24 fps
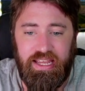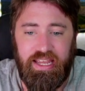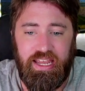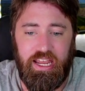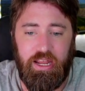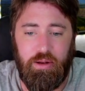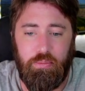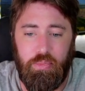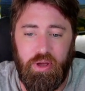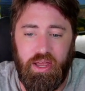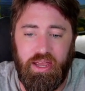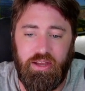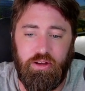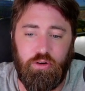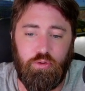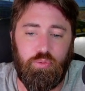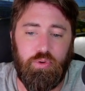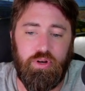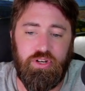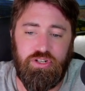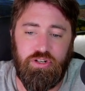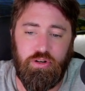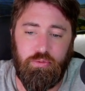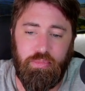In my
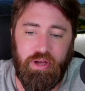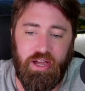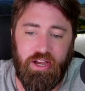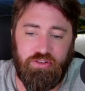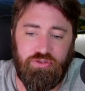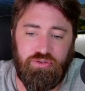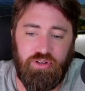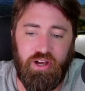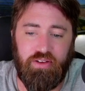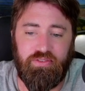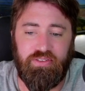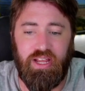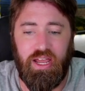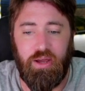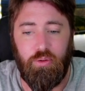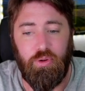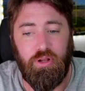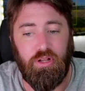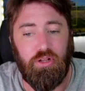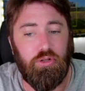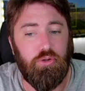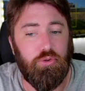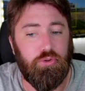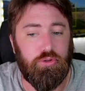original mock draft, I
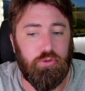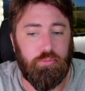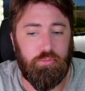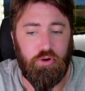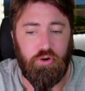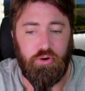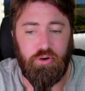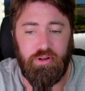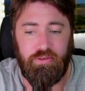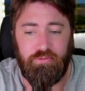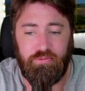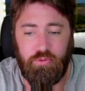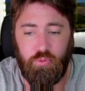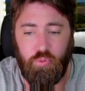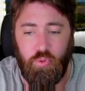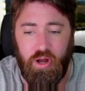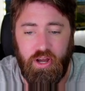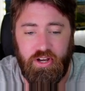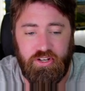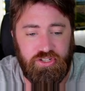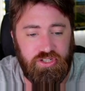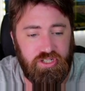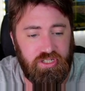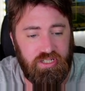went Luther Burden for
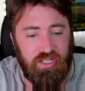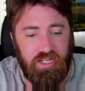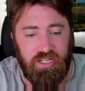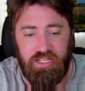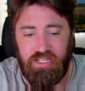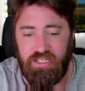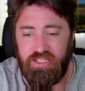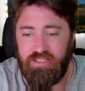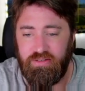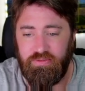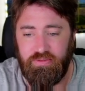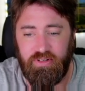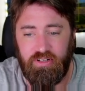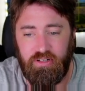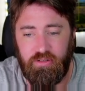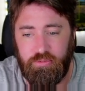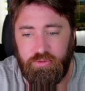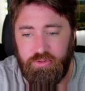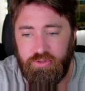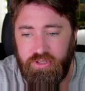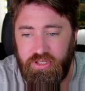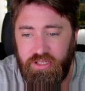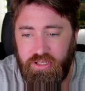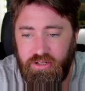Washington. He's
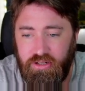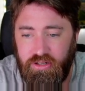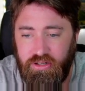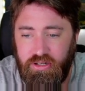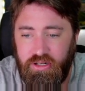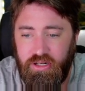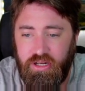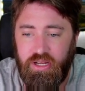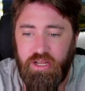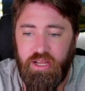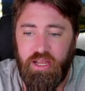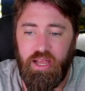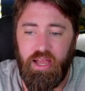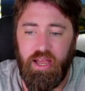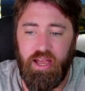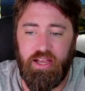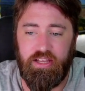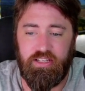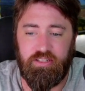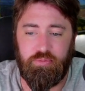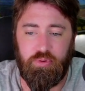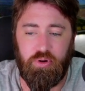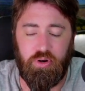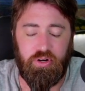available here
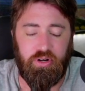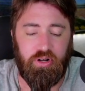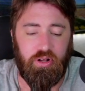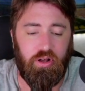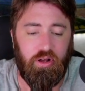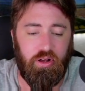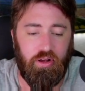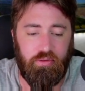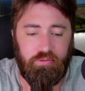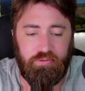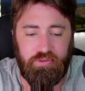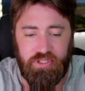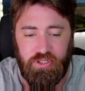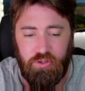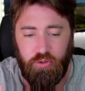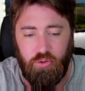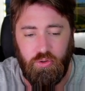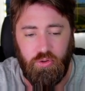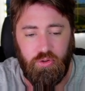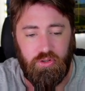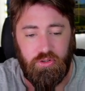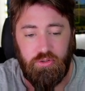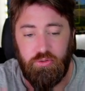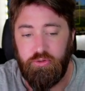as part of the
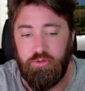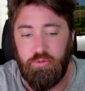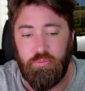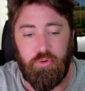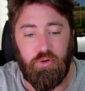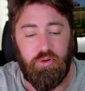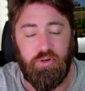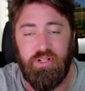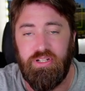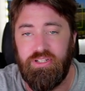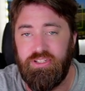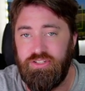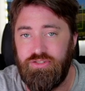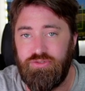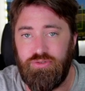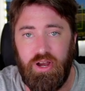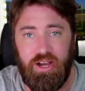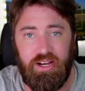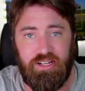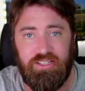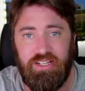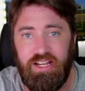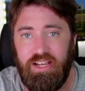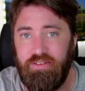whole Luther Burden's
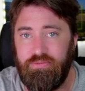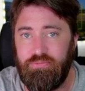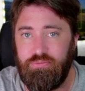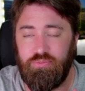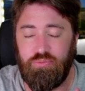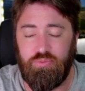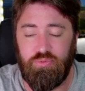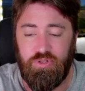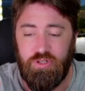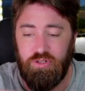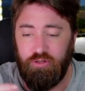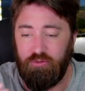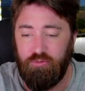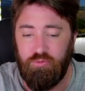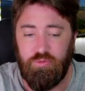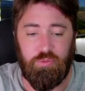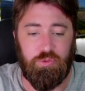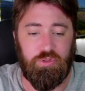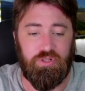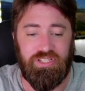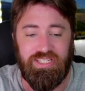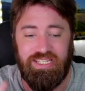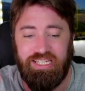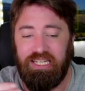draft staff. We
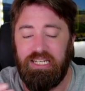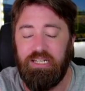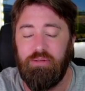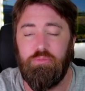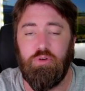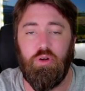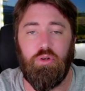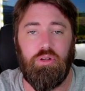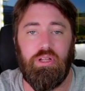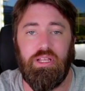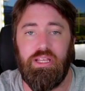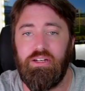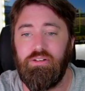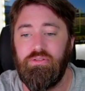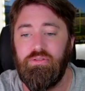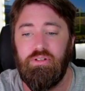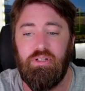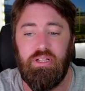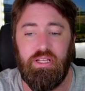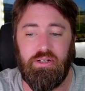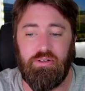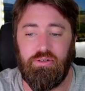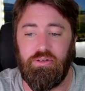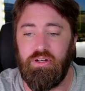were seeing him go later and
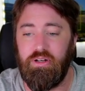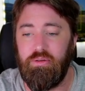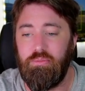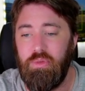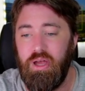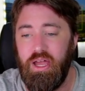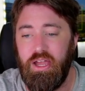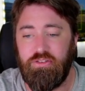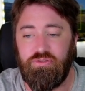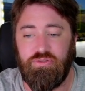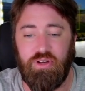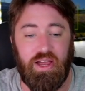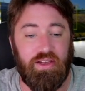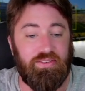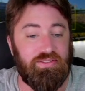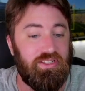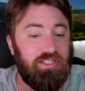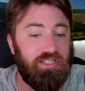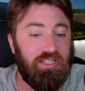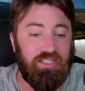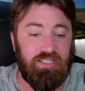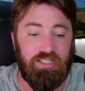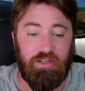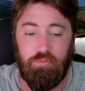later in mock drafts,
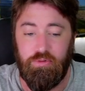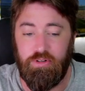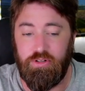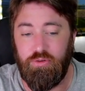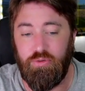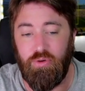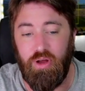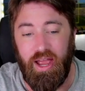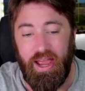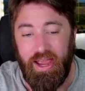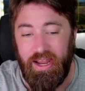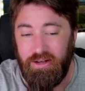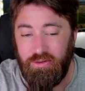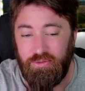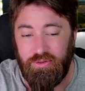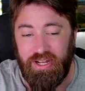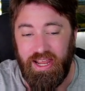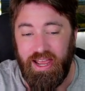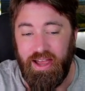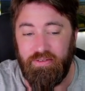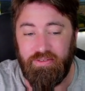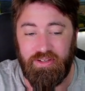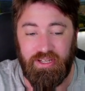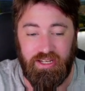and he's somebody who I don't
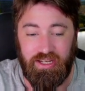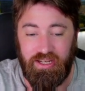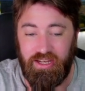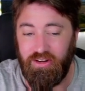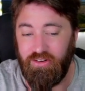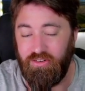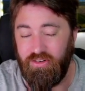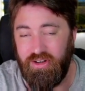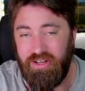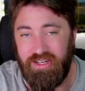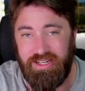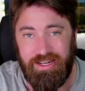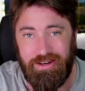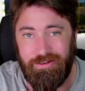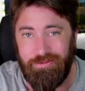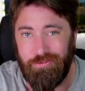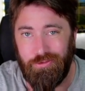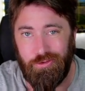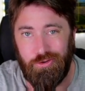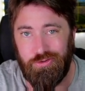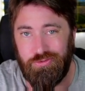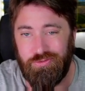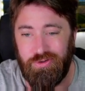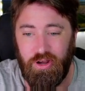have a guaranteed
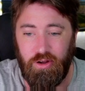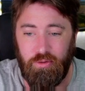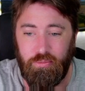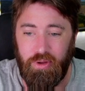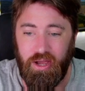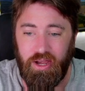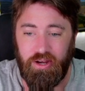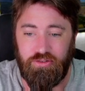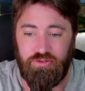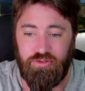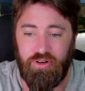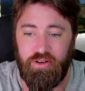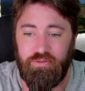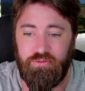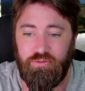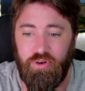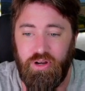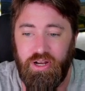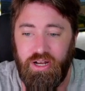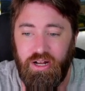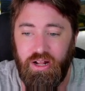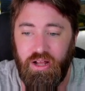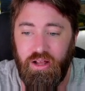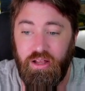first round mock draft
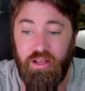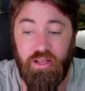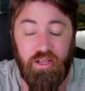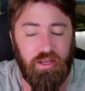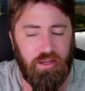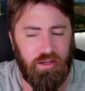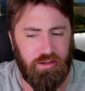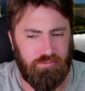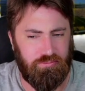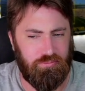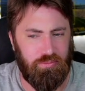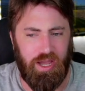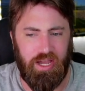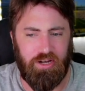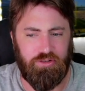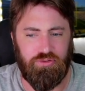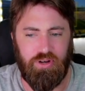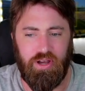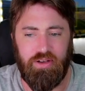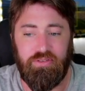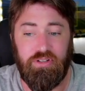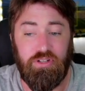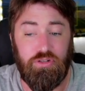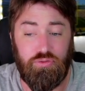
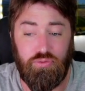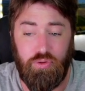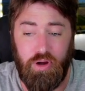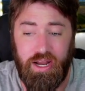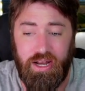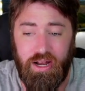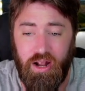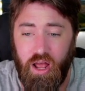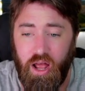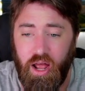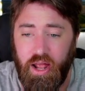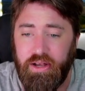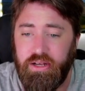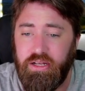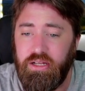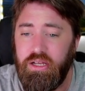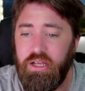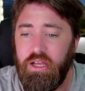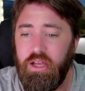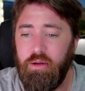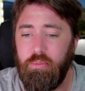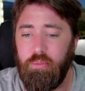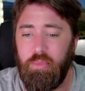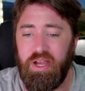grade on
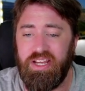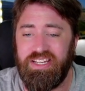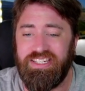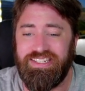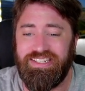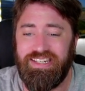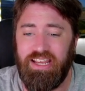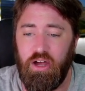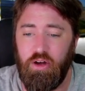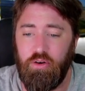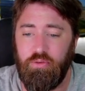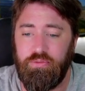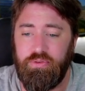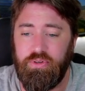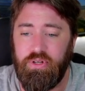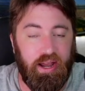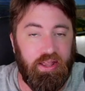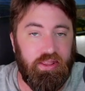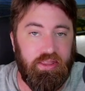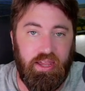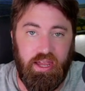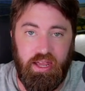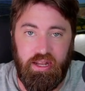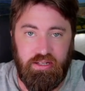myself.
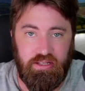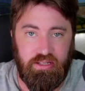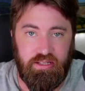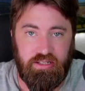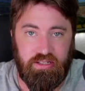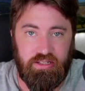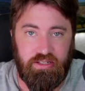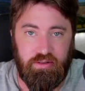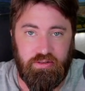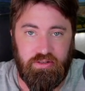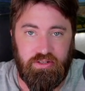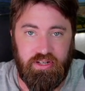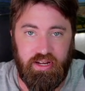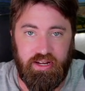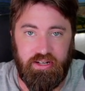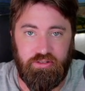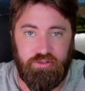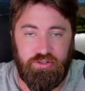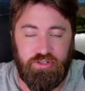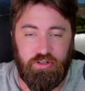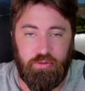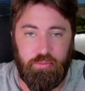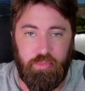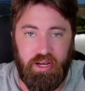And then this
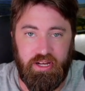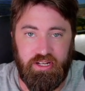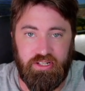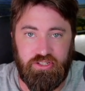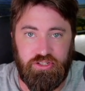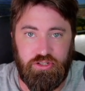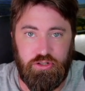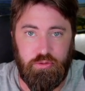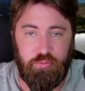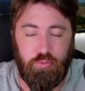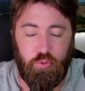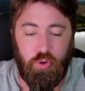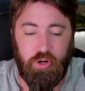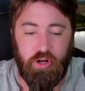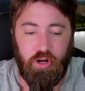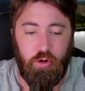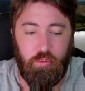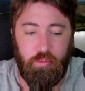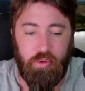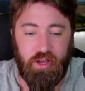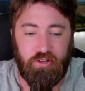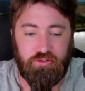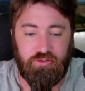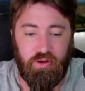Daniel Jeremiah's
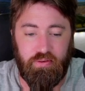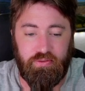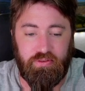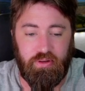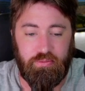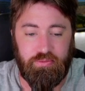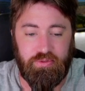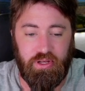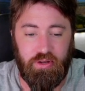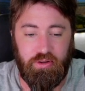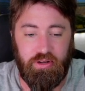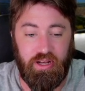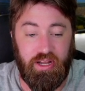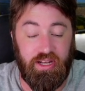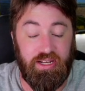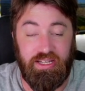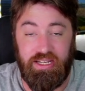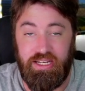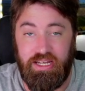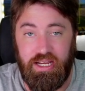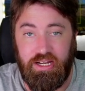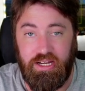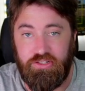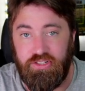2.0 mock draft comes out, and
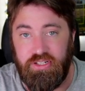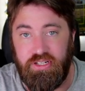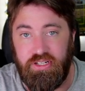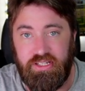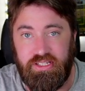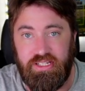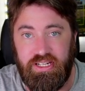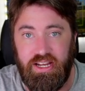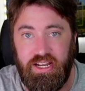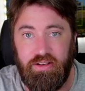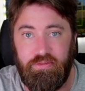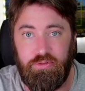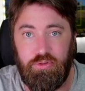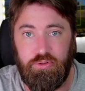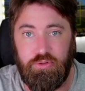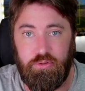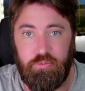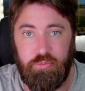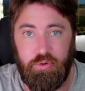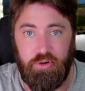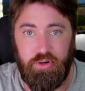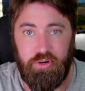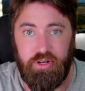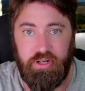he actually doesn't have Luther
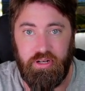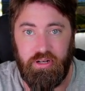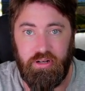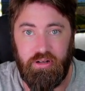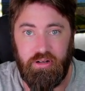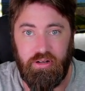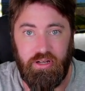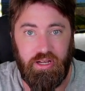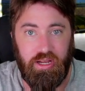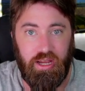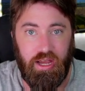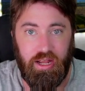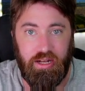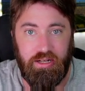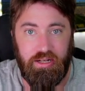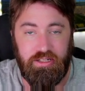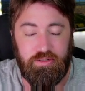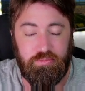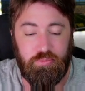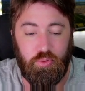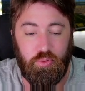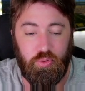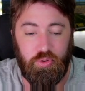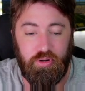Burden on
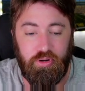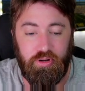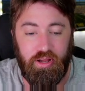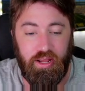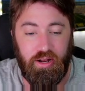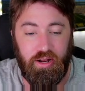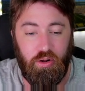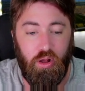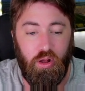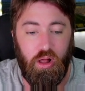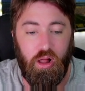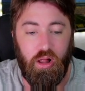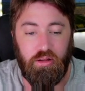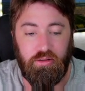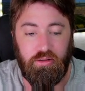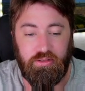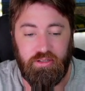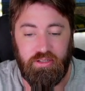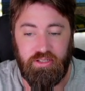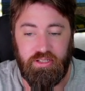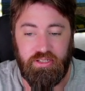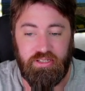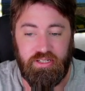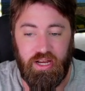his board at all
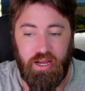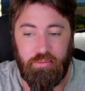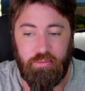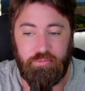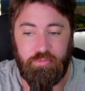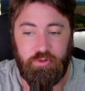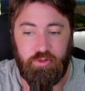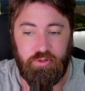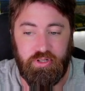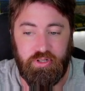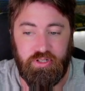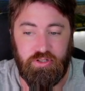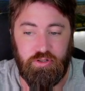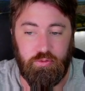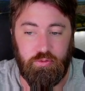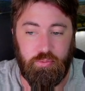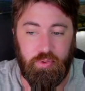in the top 32